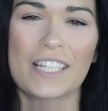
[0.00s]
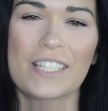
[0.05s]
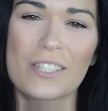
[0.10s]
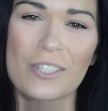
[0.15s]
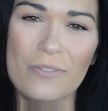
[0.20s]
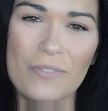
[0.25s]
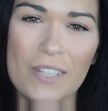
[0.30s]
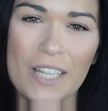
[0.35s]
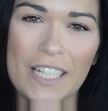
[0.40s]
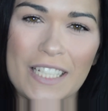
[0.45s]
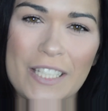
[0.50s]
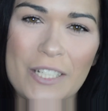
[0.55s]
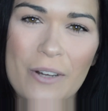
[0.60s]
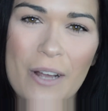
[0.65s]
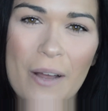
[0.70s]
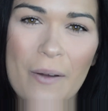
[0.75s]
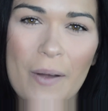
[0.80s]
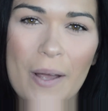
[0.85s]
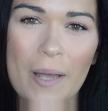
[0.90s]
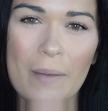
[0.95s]
So if you'd like to know
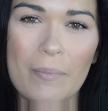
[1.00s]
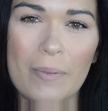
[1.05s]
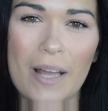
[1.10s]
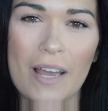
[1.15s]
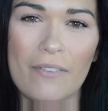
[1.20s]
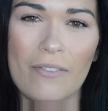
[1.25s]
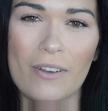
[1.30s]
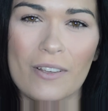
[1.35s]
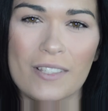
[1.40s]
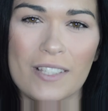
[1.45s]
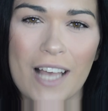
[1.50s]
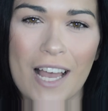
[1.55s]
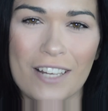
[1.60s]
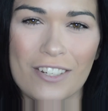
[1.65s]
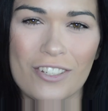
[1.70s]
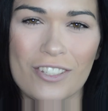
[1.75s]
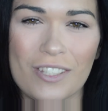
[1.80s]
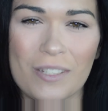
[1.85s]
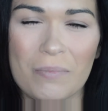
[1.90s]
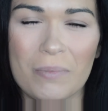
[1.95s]
how I apply false
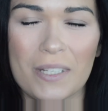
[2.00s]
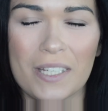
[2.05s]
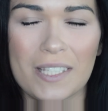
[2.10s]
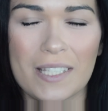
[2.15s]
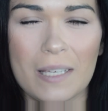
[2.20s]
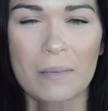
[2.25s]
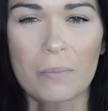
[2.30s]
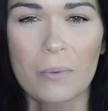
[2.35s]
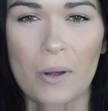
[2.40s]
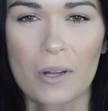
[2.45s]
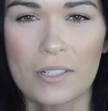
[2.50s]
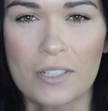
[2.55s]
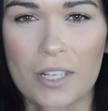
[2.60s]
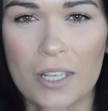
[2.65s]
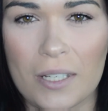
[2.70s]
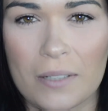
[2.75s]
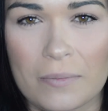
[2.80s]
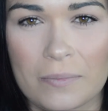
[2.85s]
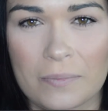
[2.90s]
lashes, then please keep watching.